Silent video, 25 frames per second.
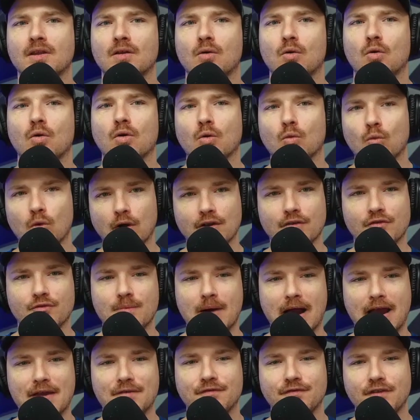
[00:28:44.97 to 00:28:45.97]
Or one of
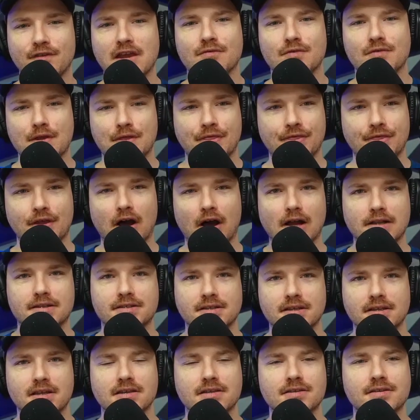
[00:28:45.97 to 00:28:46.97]
my favorite
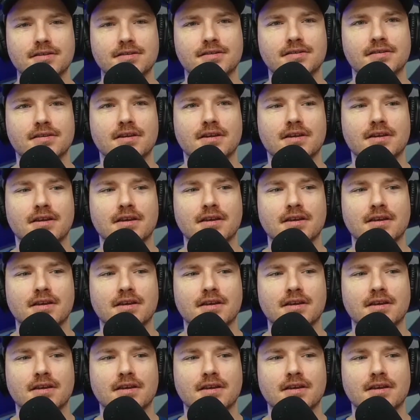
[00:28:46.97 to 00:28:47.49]
thoughts is